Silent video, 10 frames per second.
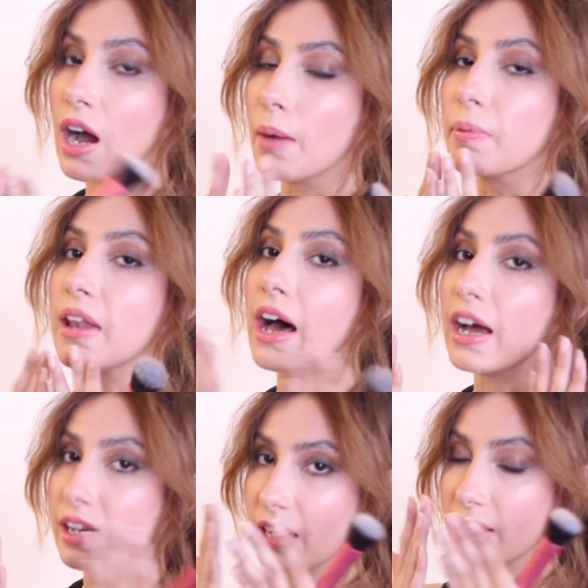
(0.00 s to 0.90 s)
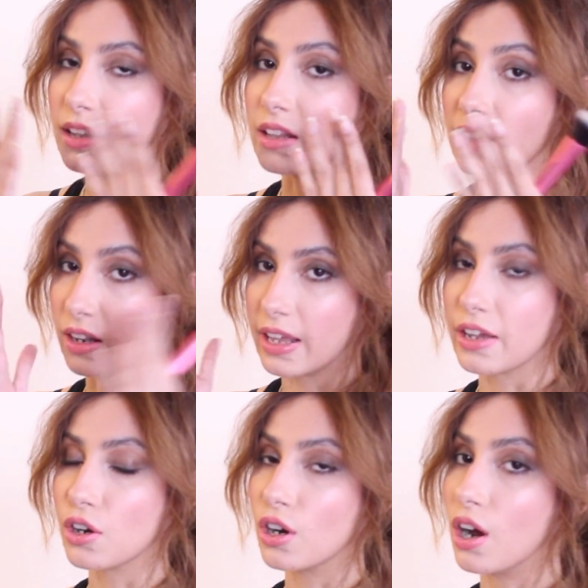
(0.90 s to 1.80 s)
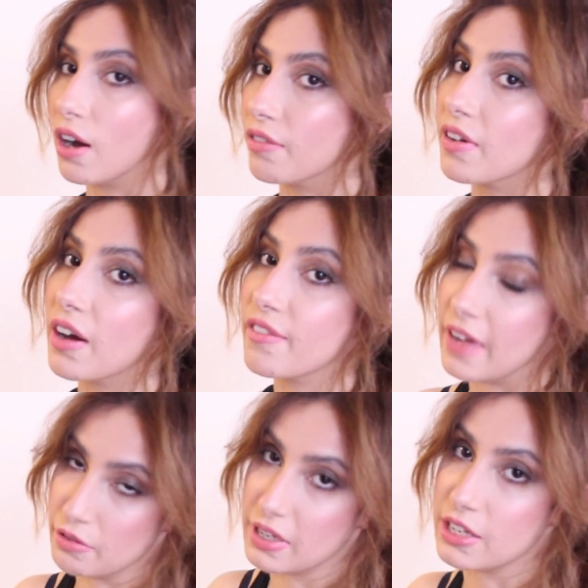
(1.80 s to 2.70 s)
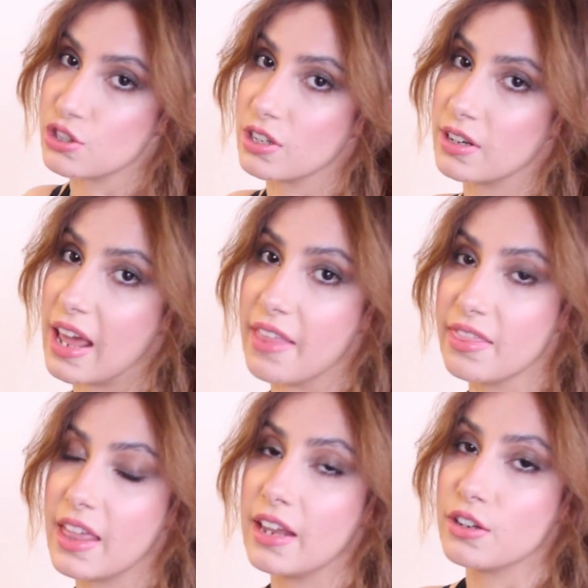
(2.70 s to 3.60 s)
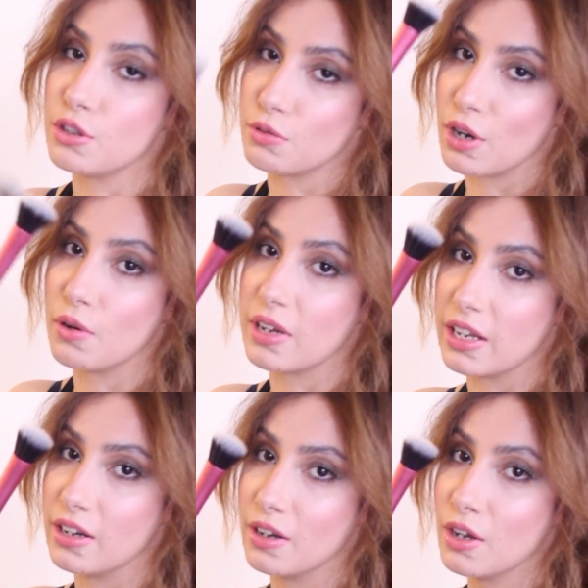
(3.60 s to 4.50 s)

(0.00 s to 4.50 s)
apply the layer of foundation and then you go in